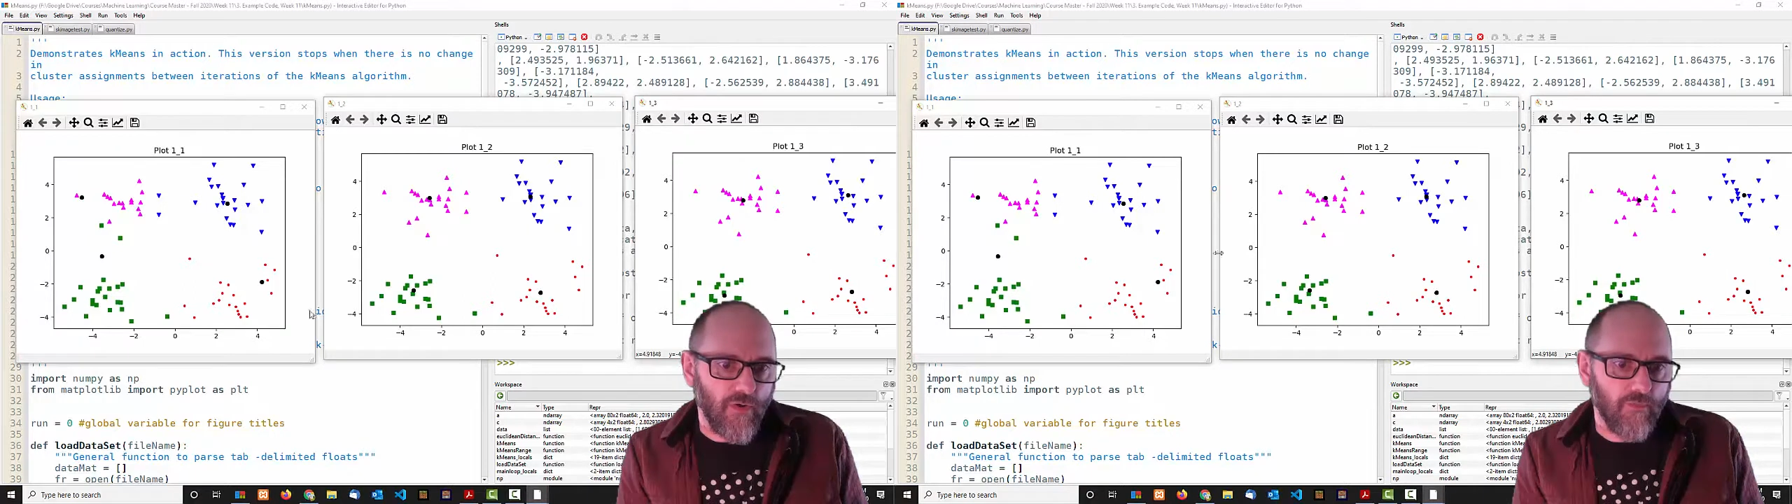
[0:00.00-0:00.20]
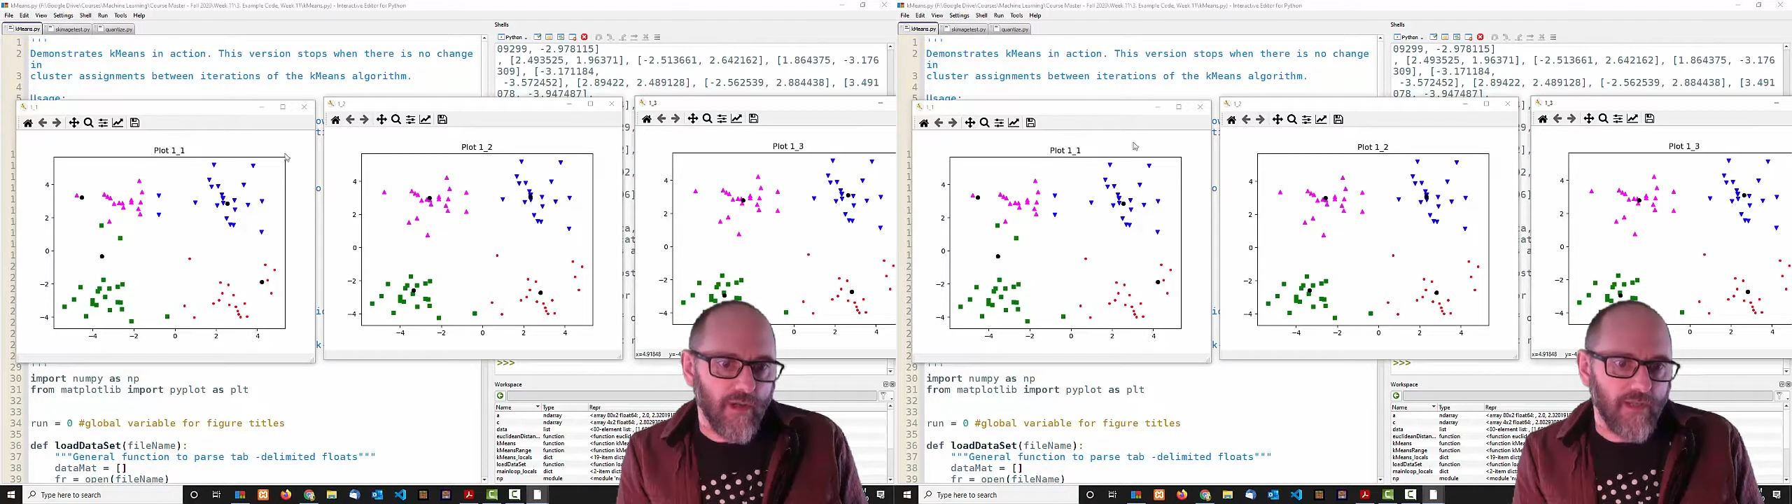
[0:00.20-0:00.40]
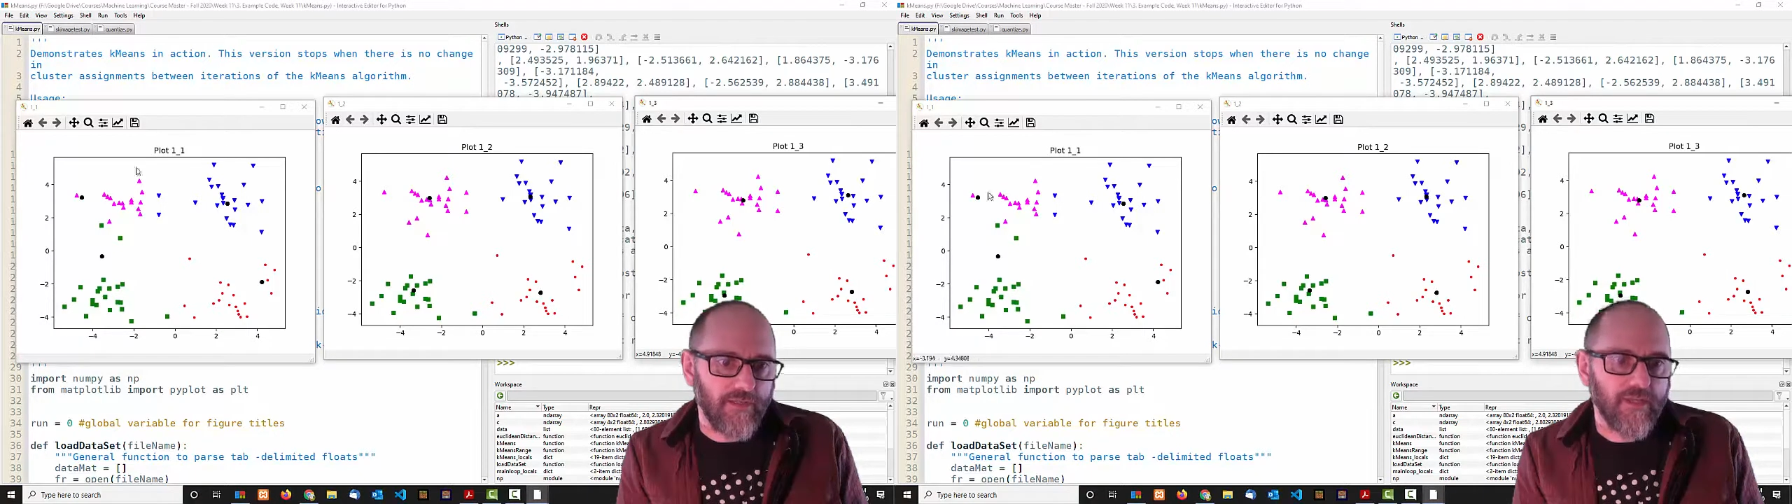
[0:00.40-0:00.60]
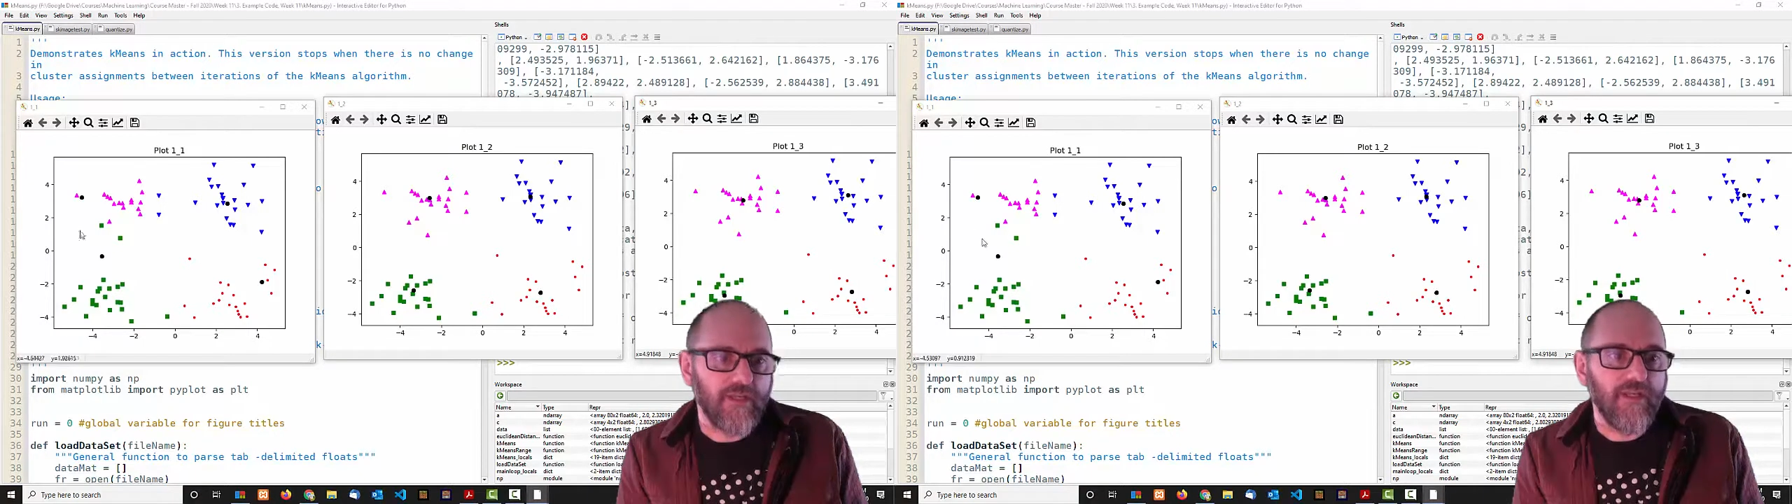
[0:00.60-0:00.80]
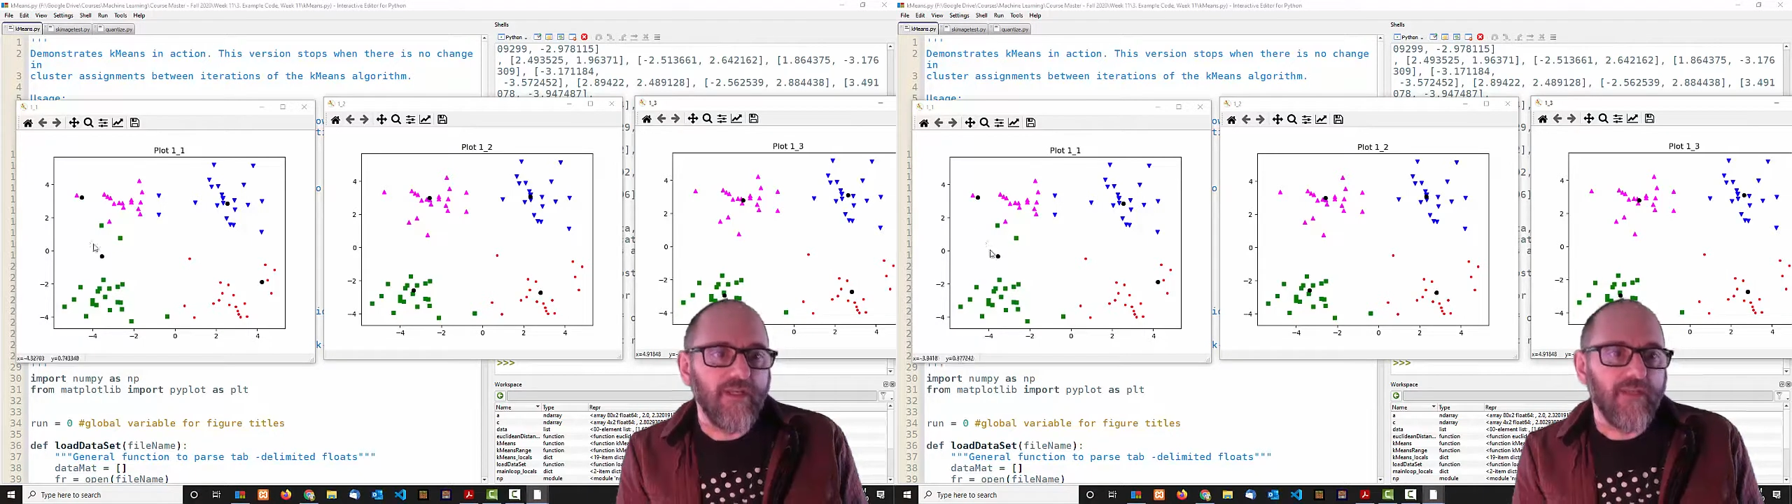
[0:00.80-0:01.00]
overall
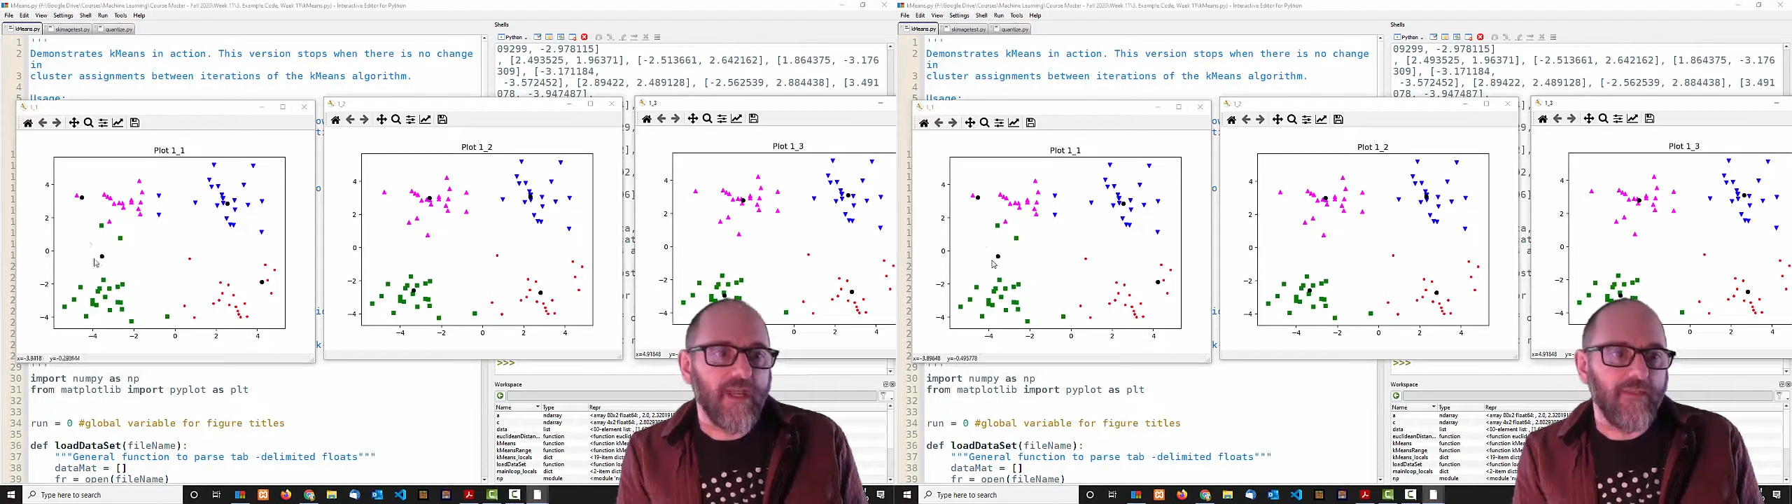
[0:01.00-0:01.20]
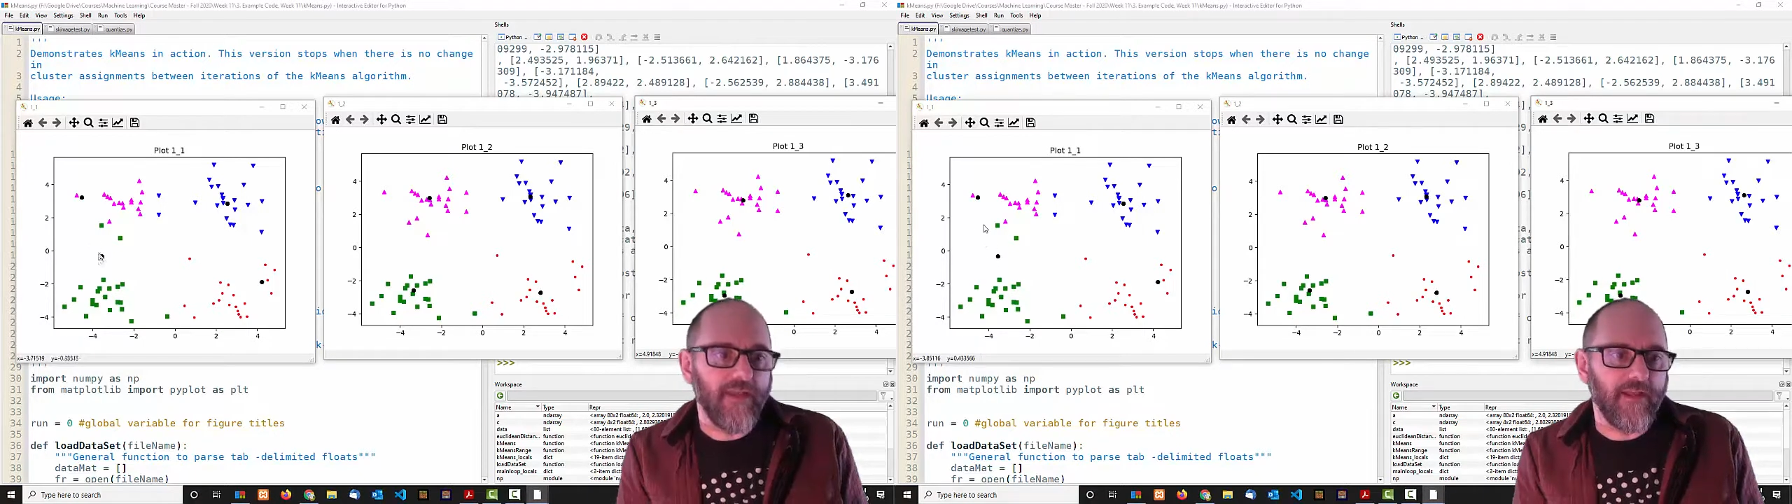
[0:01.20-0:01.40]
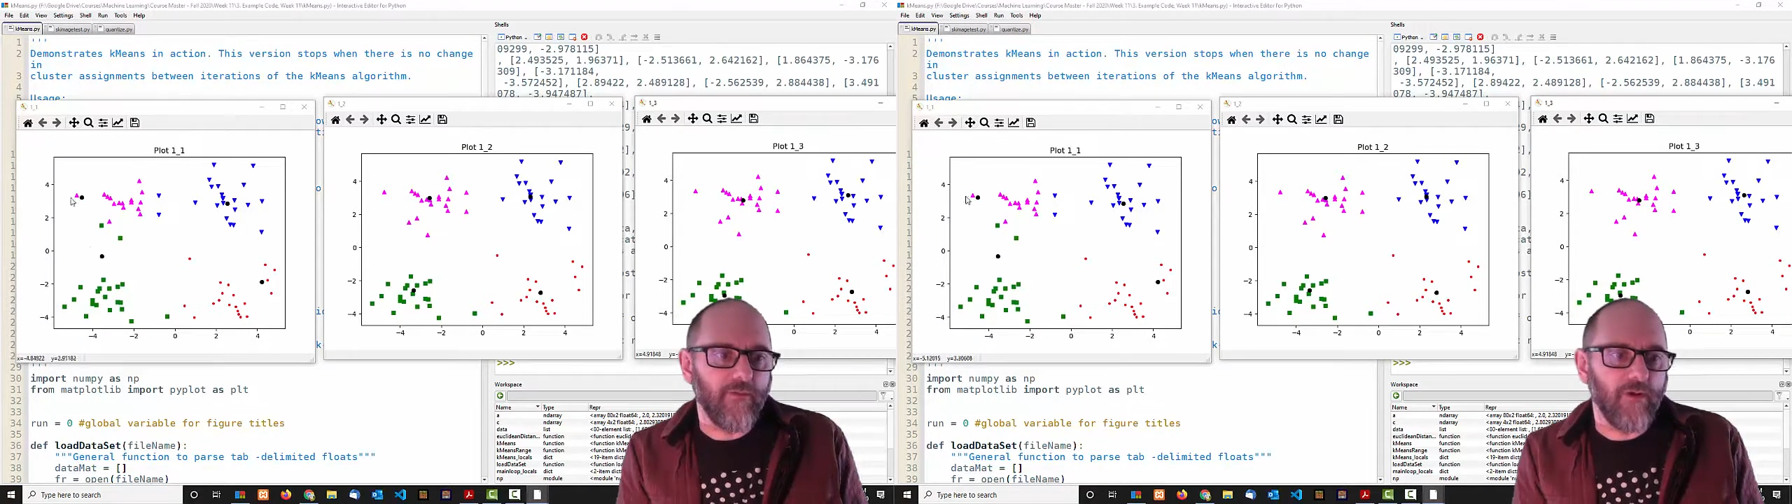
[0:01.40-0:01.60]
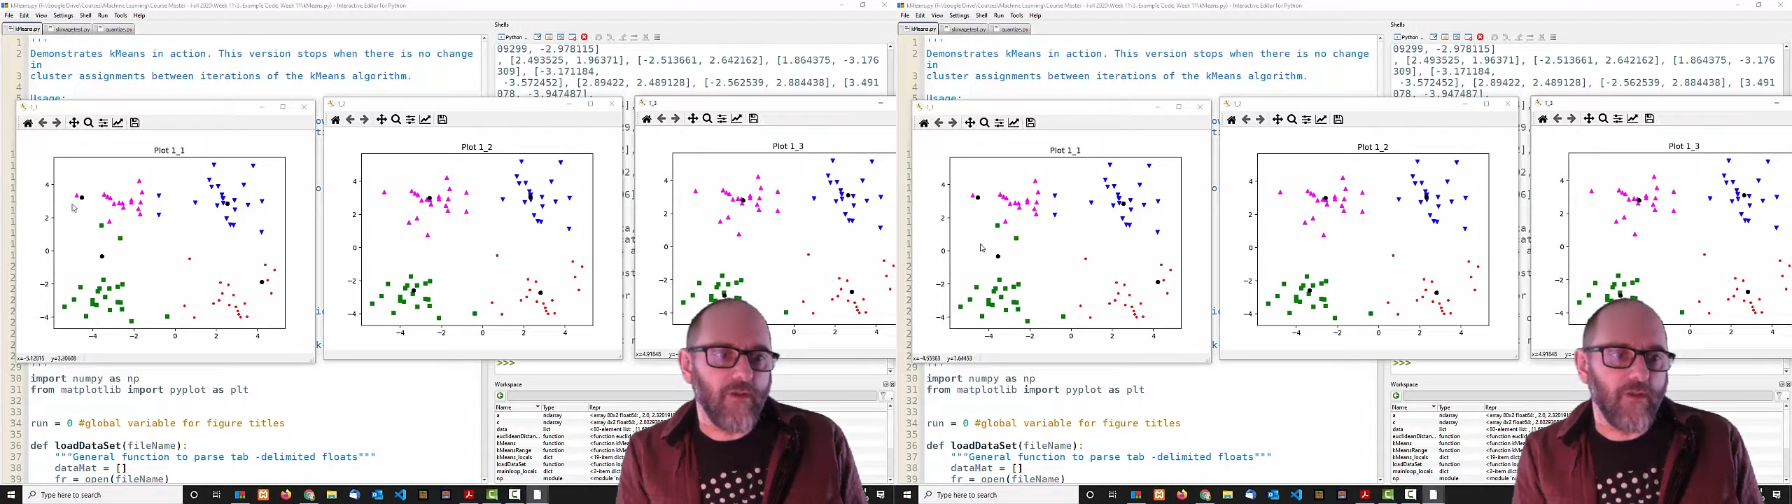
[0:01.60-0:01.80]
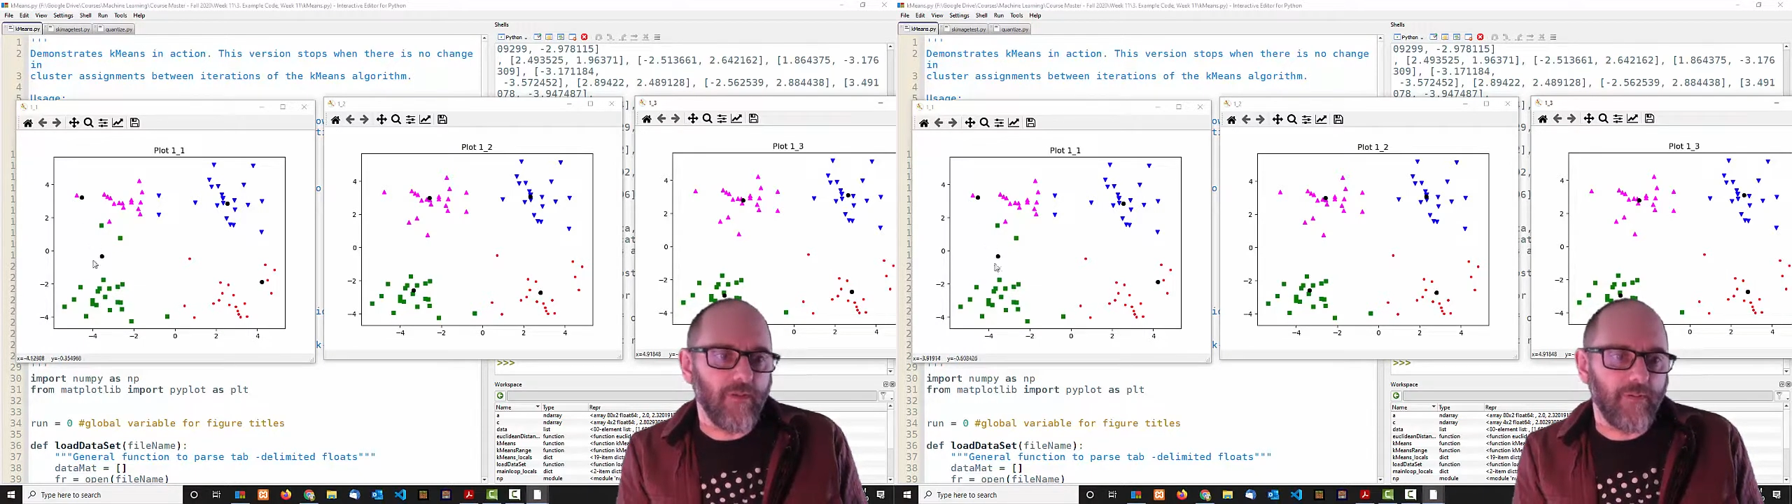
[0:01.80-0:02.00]
range, and then it
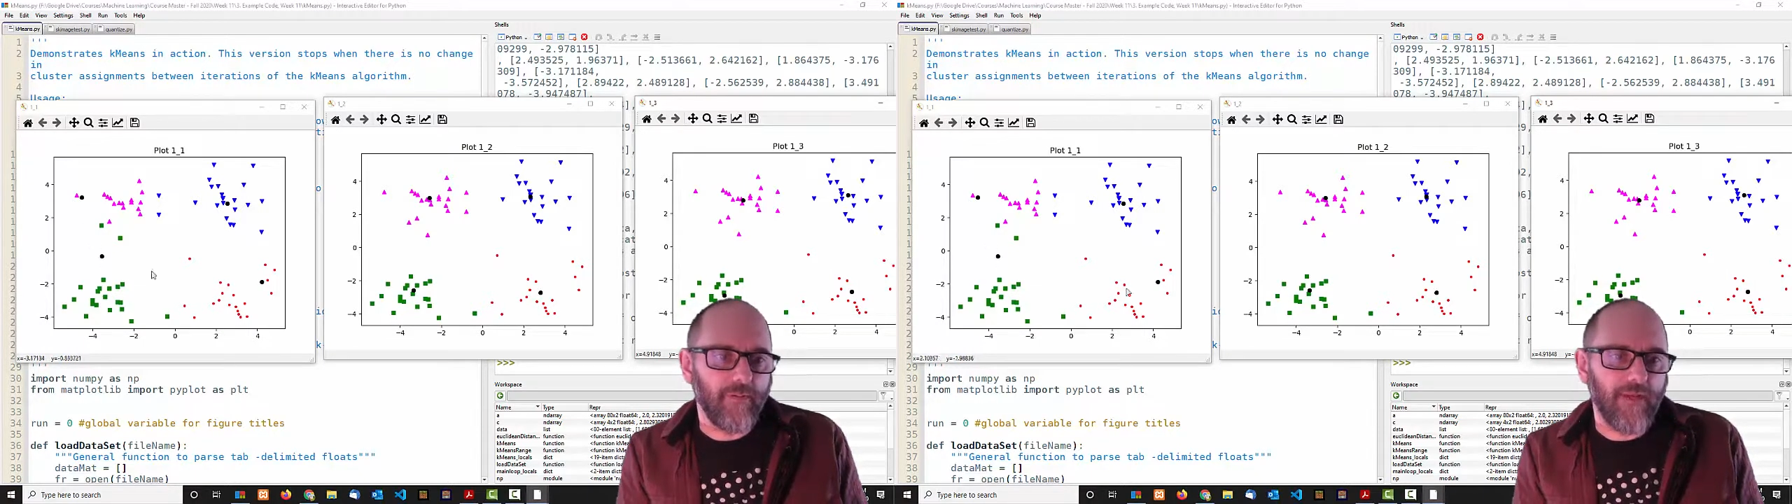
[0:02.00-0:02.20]
will